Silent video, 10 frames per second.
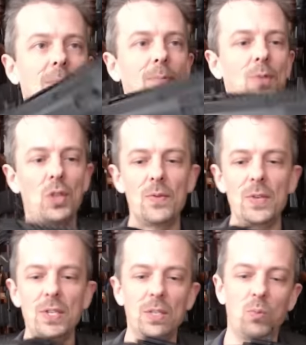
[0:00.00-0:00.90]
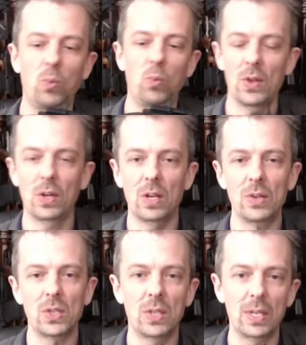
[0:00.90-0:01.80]
So this is one of the
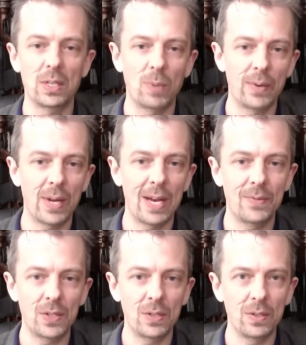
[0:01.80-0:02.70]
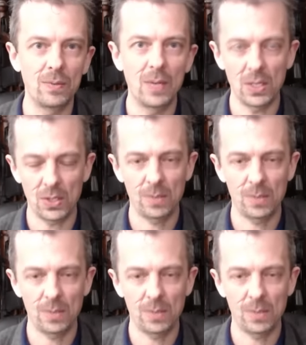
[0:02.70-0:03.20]
closest things we would have to this.